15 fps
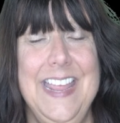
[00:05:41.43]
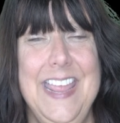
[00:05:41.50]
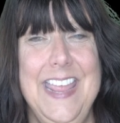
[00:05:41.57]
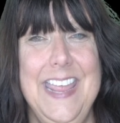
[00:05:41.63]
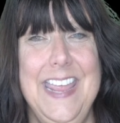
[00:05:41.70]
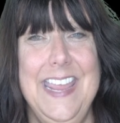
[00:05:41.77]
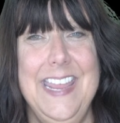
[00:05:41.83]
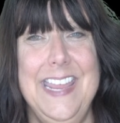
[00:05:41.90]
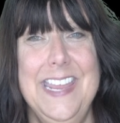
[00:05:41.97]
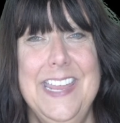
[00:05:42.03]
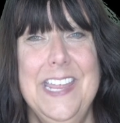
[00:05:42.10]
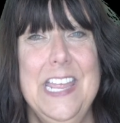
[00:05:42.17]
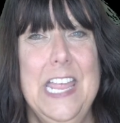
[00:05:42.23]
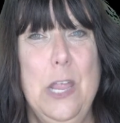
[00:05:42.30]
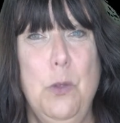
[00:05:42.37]

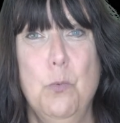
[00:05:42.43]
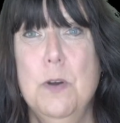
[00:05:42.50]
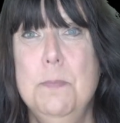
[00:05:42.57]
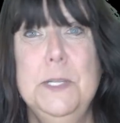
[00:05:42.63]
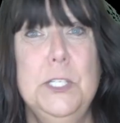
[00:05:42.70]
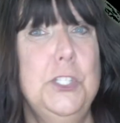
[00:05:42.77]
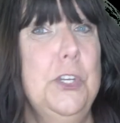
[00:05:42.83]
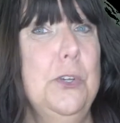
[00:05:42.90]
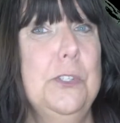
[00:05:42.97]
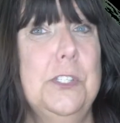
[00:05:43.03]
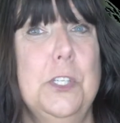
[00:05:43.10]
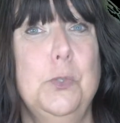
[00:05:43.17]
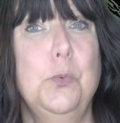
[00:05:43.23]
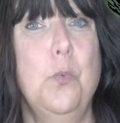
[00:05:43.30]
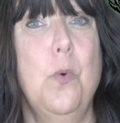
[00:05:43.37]
a woman
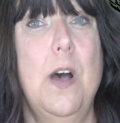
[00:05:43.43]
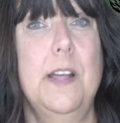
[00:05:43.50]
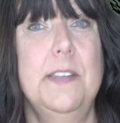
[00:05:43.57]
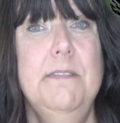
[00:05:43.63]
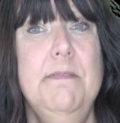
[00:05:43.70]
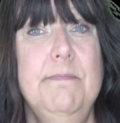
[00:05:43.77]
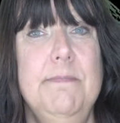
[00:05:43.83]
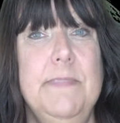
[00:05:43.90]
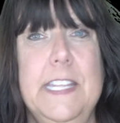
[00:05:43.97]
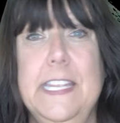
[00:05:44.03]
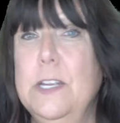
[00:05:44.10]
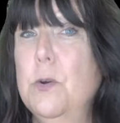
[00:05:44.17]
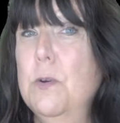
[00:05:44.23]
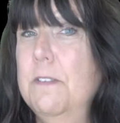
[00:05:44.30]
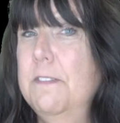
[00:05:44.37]
chooses one
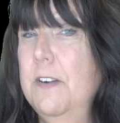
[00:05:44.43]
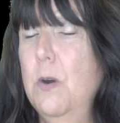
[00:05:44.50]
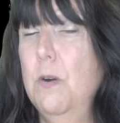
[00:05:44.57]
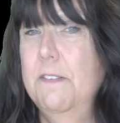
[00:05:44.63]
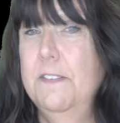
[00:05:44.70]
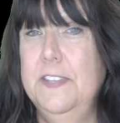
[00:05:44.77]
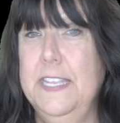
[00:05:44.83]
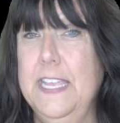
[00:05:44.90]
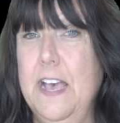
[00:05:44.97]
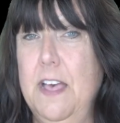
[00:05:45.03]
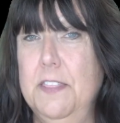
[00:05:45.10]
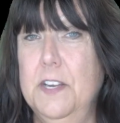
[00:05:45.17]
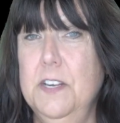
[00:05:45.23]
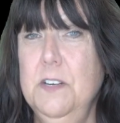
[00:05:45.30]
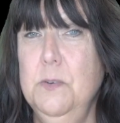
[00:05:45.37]
thing over the
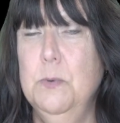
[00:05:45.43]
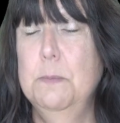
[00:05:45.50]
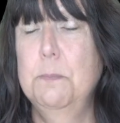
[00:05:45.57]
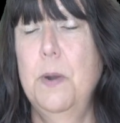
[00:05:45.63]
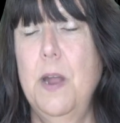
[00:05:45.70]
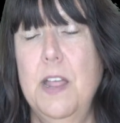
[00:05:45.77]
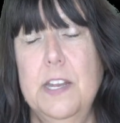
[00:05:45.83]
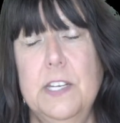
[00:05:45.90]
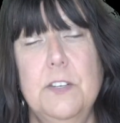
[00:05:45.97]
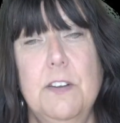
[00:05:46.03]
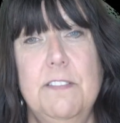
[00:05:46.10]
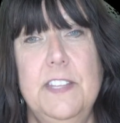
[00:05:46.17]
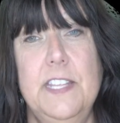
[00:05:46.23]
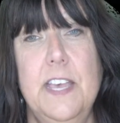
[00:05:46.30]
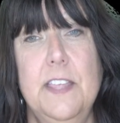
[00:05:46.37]
other, one product
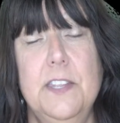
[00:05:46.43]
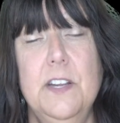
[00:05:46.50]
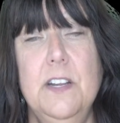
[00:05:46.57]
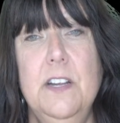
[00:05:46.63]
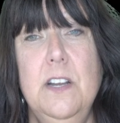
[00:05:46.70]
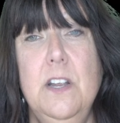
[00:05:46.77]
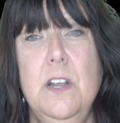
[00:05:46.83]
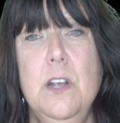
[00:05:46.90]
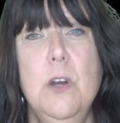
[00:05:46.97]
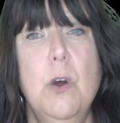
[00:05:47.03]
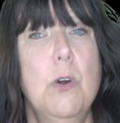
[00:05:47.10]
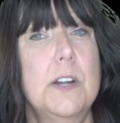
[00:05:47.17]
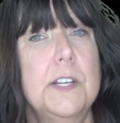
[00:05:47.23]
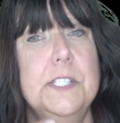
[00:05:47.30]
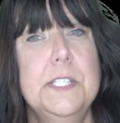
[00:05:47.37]
over the other,
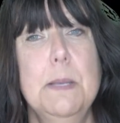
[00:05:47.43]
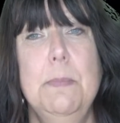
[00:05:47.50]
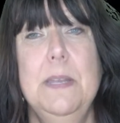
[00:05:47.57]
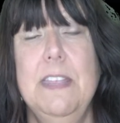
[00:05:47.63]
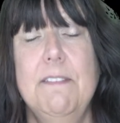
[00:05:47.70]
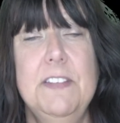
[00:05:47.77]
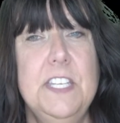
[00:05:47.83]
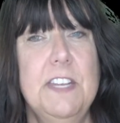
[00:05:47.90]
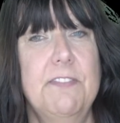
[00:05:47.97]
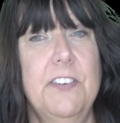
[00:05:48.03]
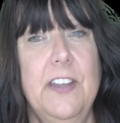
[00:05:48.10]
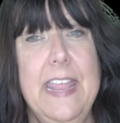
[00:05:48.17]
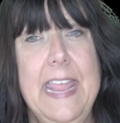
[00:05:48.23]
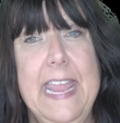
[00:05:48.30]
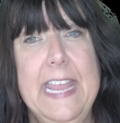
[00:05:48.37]
or somebody of a
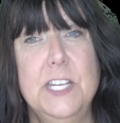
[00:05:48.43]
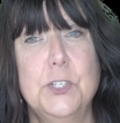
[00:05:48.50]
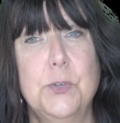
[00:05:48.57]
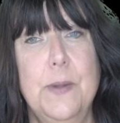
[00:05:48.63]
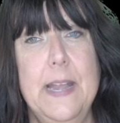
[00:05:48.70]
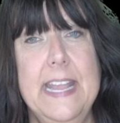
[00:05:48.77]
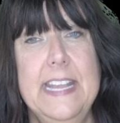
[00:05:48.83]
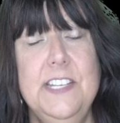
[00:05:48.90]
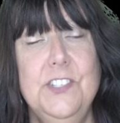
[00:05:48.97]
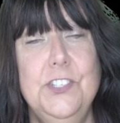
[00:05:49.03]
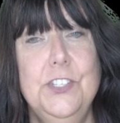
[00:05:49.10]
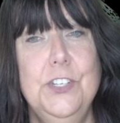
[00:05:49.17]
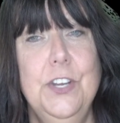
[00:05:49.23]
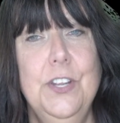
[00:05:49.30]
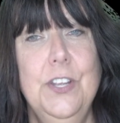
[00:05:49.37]
different age
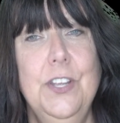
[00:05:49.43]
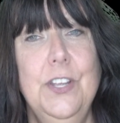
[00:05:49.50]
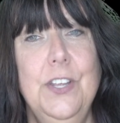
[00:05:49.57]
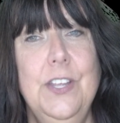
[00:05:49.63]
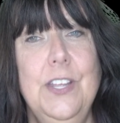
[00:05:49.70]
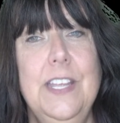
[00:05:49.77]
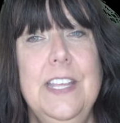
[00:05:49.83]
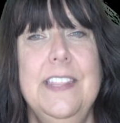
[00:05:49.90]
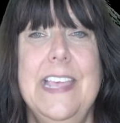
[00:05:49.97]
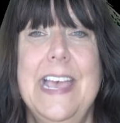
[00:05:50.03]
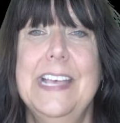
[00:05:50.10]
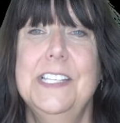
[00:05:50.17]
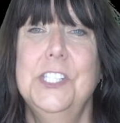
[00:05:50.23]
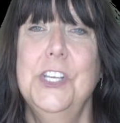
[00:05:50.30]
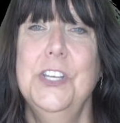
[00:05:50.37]
range,
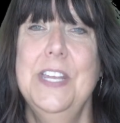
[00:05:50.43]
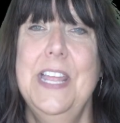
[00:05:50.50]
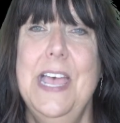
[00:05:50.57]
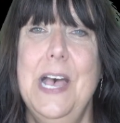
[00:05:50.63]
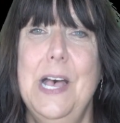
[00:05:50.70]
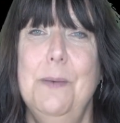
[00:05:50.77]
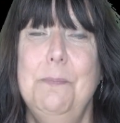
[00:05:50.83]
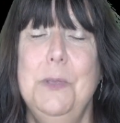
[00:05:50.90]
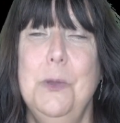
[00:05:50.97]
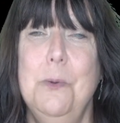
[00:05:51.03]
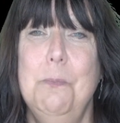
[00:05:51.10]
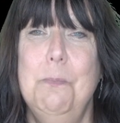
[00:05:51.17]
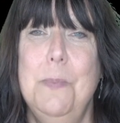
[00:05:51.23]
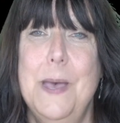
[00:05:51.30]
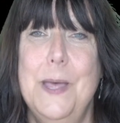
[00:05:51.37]
that's going to help
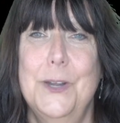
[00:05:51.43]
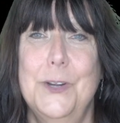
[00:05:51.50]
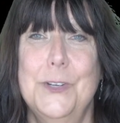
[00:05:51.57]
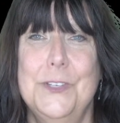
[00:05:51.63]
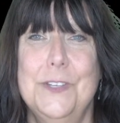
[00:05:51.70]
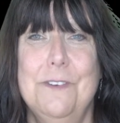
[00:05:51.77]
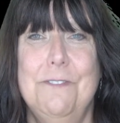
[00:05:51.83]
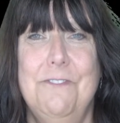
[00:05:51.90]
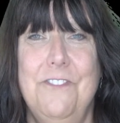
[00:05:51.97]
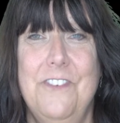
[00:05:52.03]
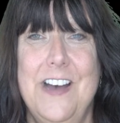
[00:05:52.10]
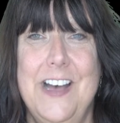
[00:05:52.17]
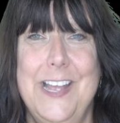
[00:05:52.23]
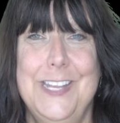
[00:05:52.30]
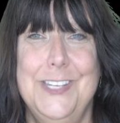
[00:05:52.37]
you better
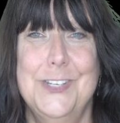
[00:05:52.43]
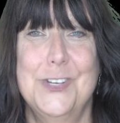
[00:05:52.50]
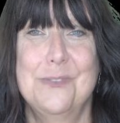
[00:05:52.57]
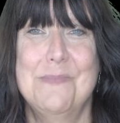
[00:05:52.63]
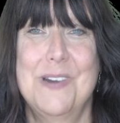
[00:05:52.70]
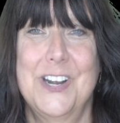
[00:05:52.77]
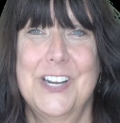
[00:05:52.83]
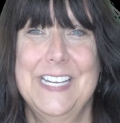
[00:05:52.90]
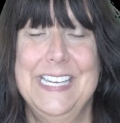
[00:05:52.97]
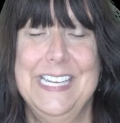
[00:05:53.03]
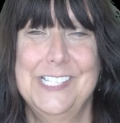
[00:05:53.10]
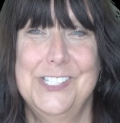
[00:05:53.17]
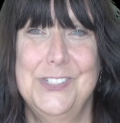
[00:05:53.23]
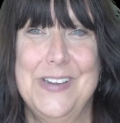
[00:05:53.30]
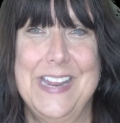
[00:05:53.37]
define your
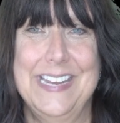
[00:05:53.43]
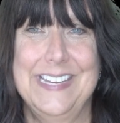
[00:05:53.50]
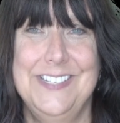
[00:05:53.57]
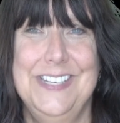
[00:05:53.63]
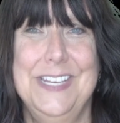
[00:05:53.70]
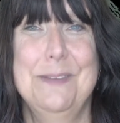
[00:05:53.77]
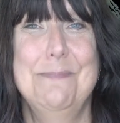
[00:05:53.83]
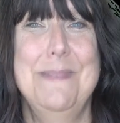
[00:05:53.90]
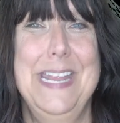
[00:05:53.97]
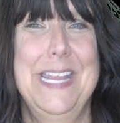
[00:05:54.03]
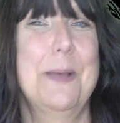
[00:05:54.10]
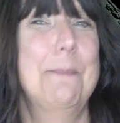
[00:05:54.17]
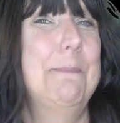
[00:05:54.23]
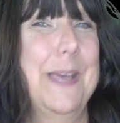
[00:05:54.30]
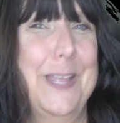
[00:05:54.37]
marketing strategy and
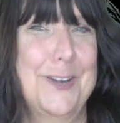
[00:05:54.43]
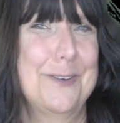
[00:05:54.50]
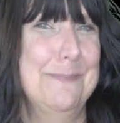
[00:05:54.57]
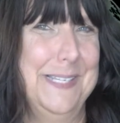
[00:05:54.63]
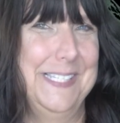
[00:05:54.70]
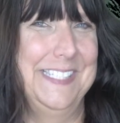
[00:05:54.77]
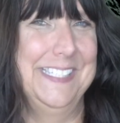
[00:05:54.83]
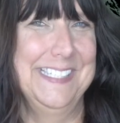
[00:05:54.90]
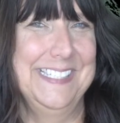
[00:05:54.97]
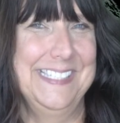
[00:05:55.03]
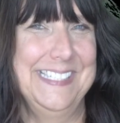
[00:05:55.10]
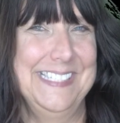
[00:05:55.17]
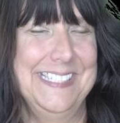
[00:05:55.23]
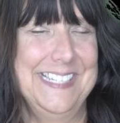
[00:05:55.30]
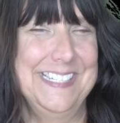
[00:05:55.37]
make a better business
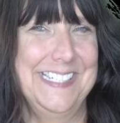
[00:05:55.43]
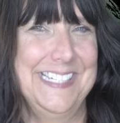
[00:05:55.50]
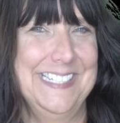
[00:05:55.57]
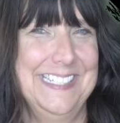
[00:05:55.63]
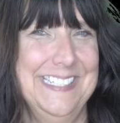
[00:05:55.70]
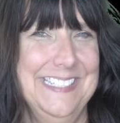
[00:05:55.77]
decision.